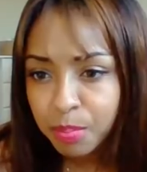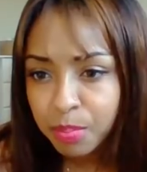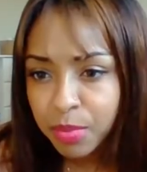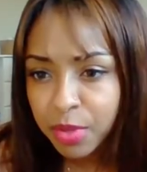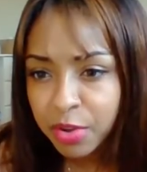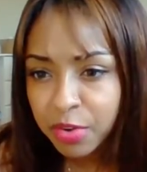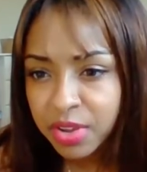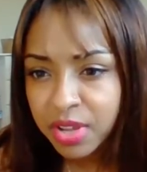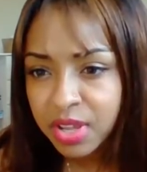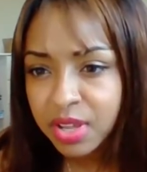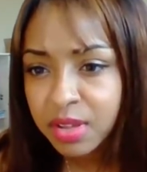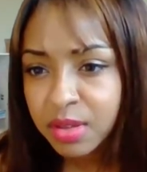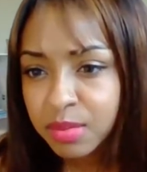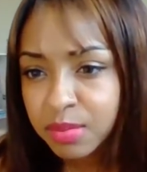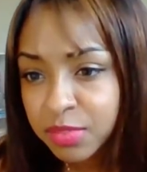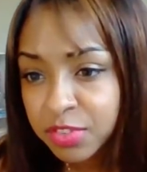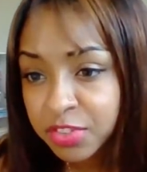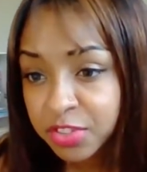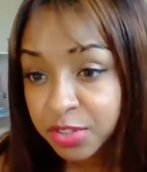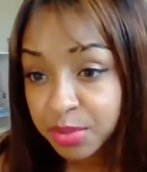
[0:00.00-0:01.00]

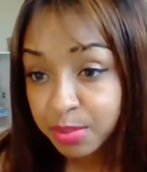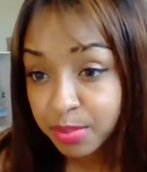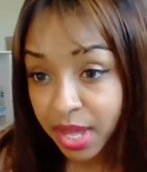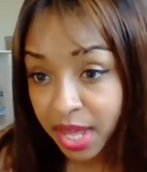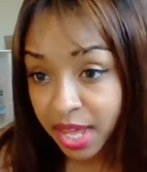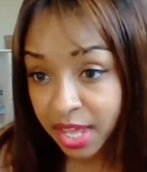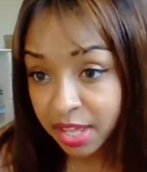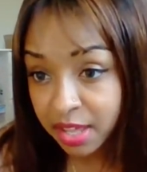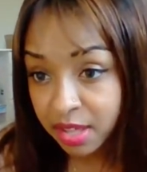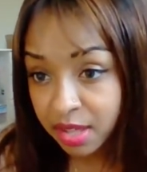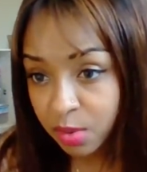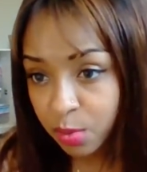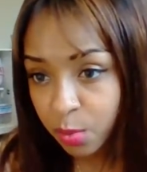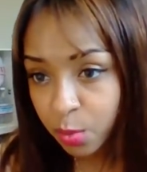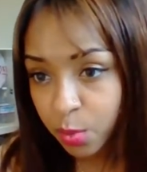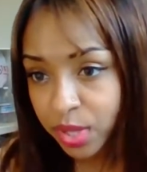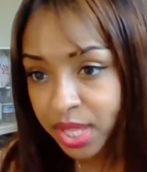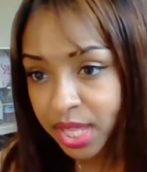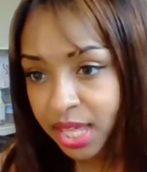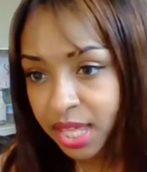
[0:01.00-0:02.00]
Miriam Chibaya,
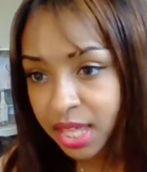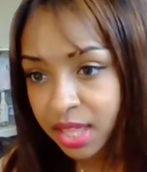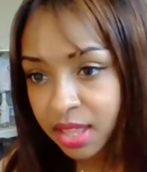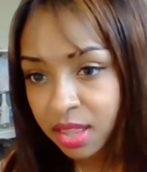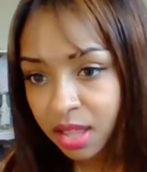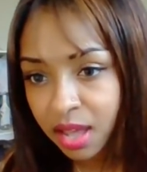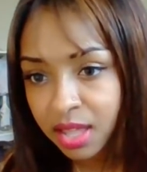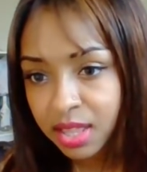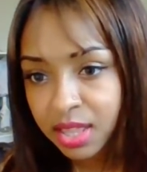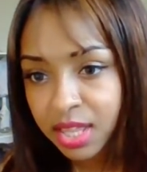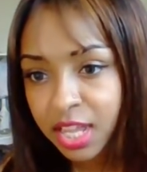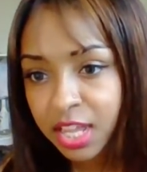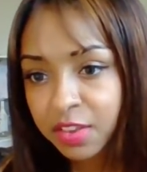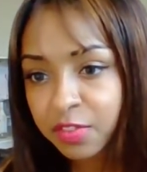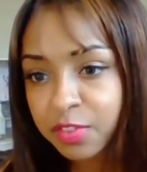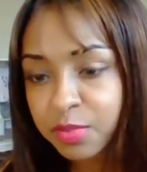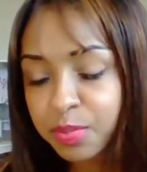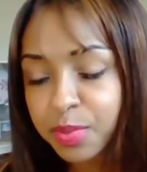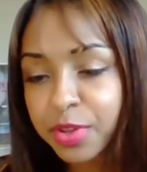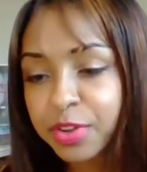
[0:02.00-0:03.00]
what can
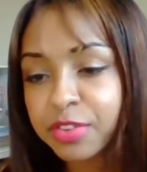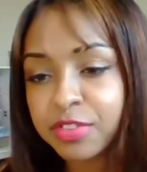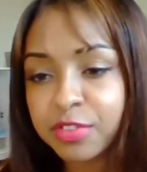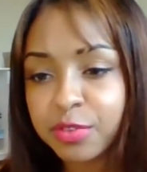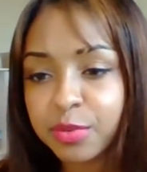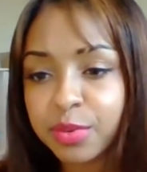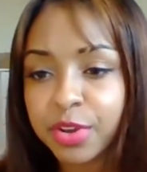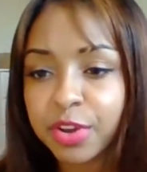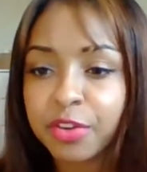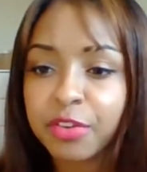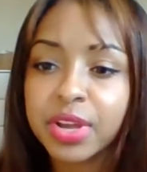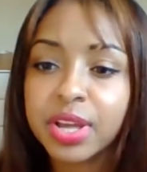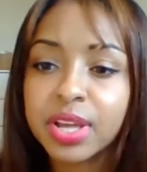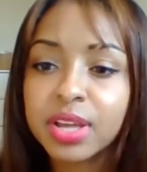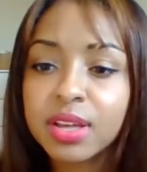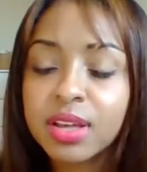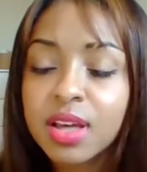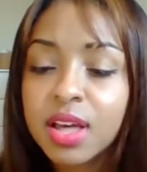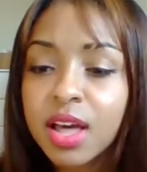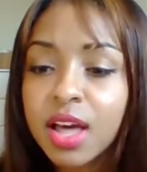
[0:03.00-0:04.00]
non-native speakers do in
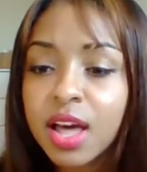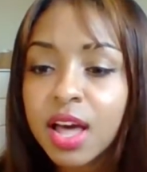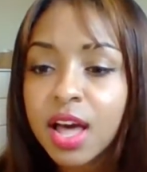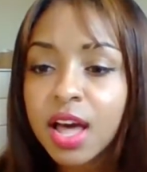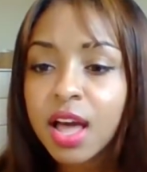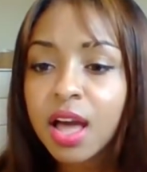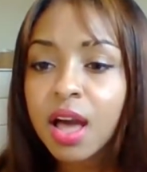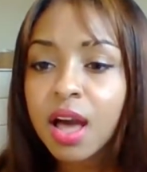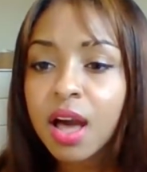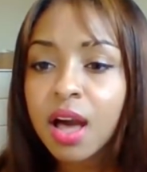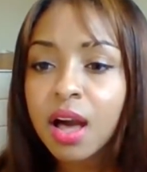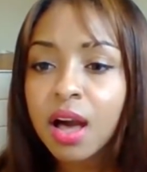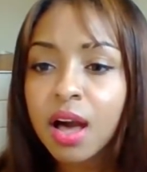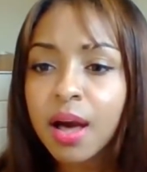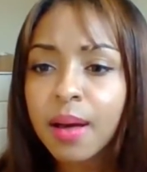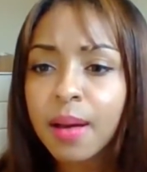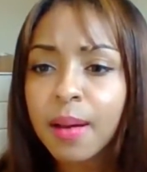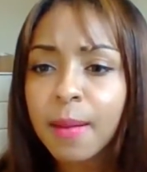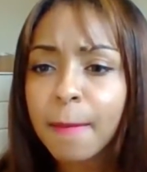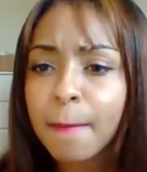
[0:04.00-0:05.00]
Korea?
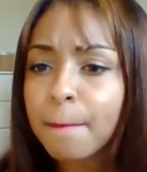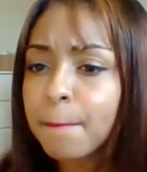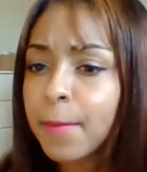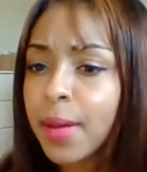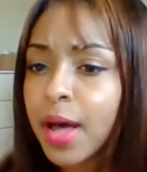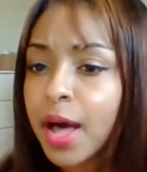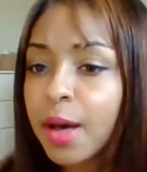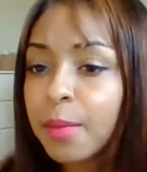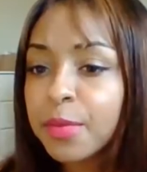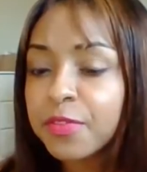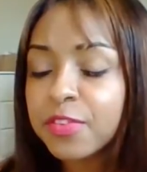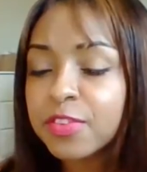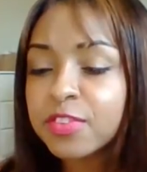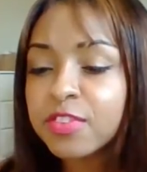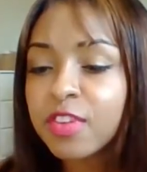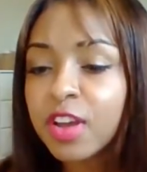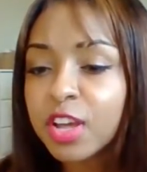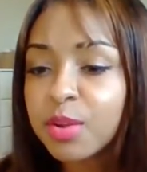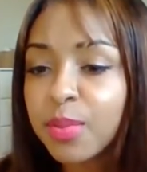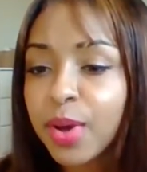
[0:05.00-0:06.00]
If you're
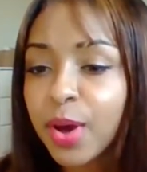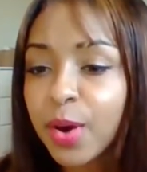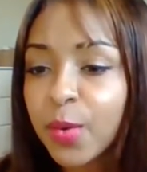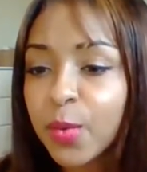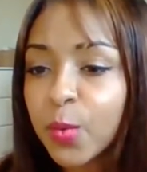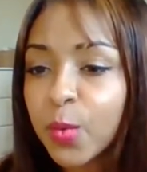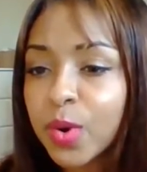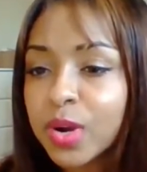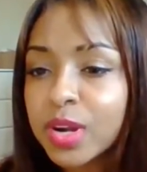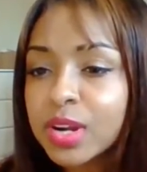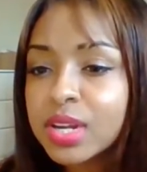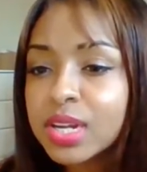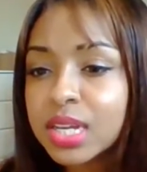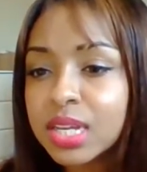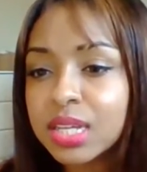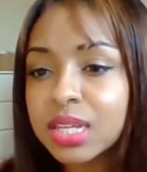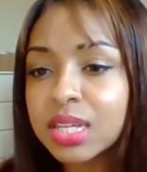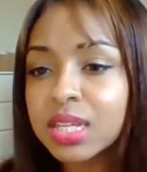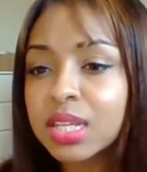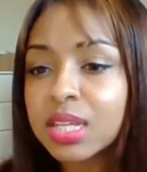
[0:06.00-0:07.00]
talking about work,
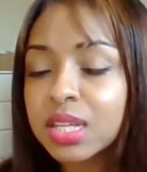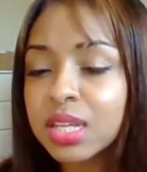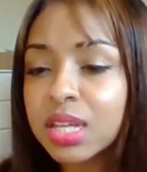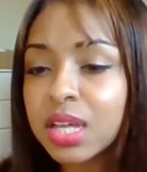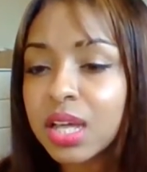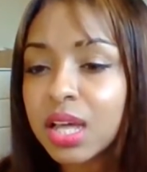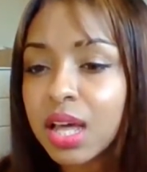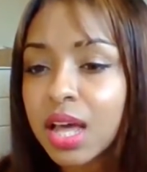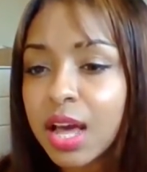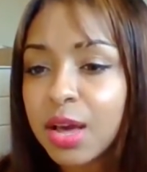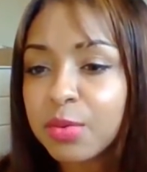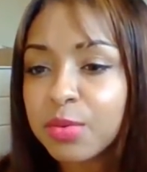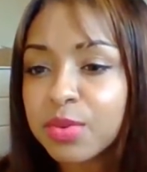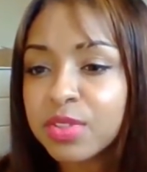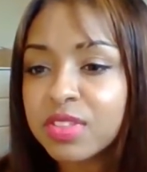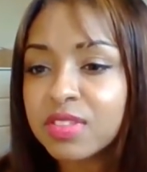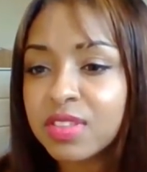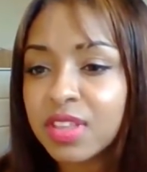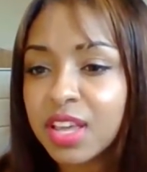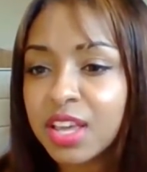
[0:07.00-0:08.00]
I
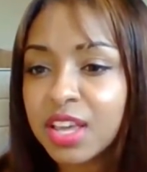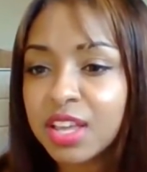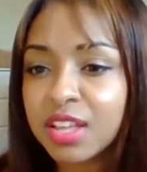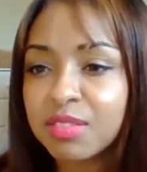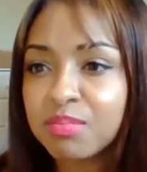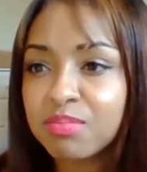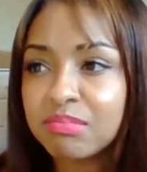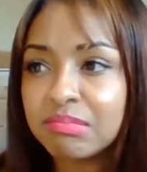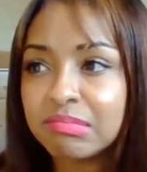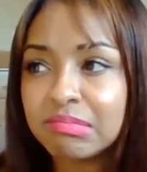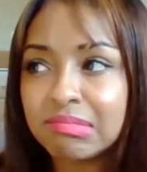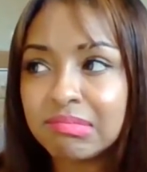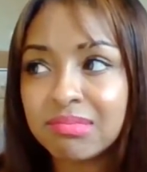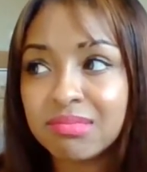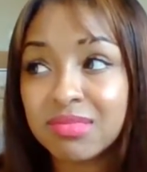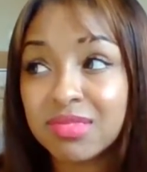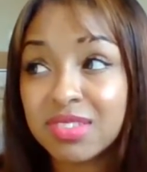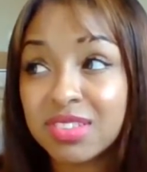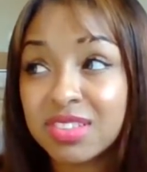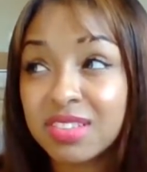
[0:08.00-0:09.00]
would say,
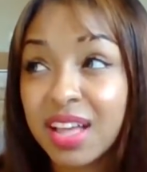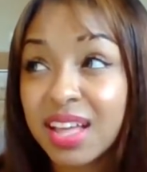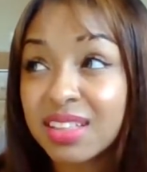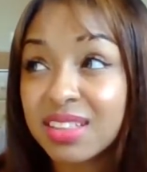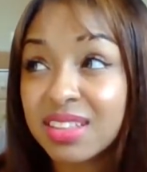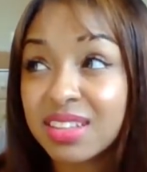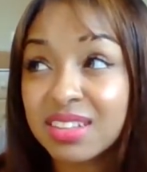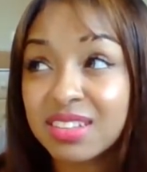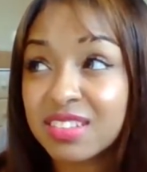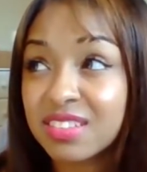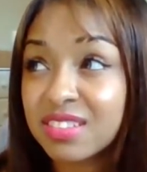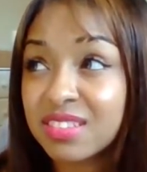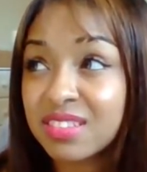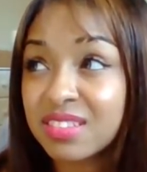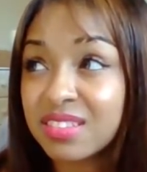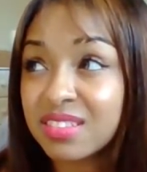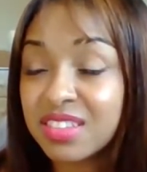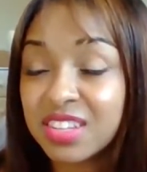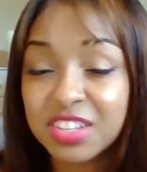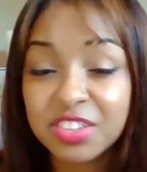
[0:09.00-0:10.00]
sadly, just
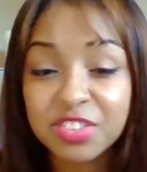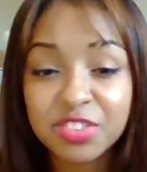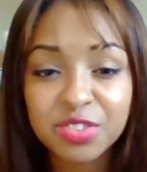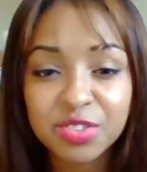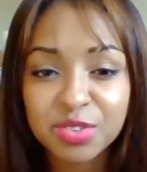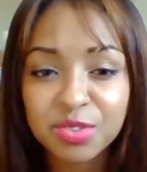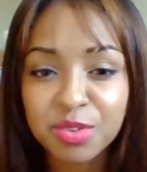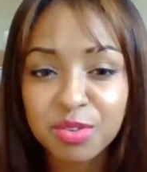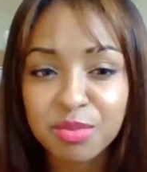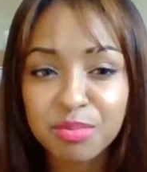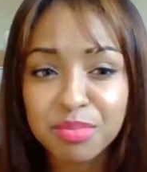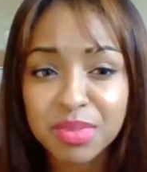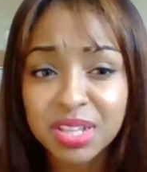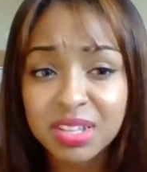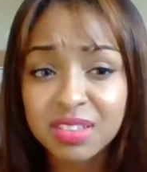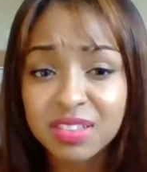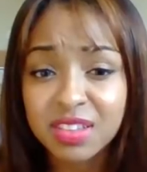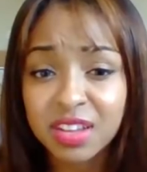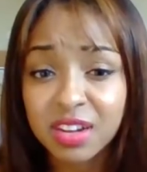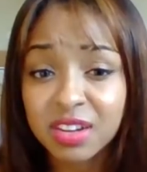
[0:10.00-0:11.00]
teacher or
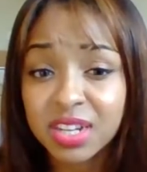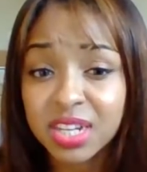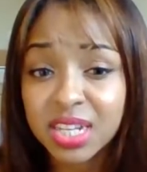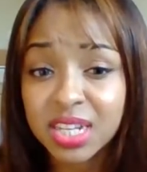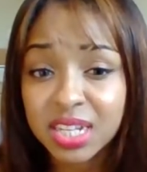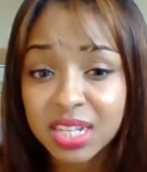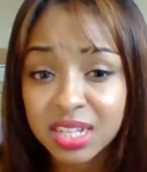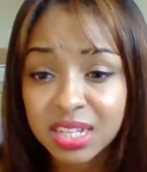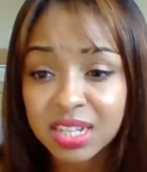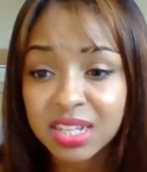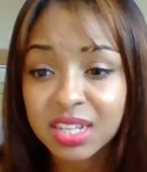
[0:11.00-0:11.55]
military.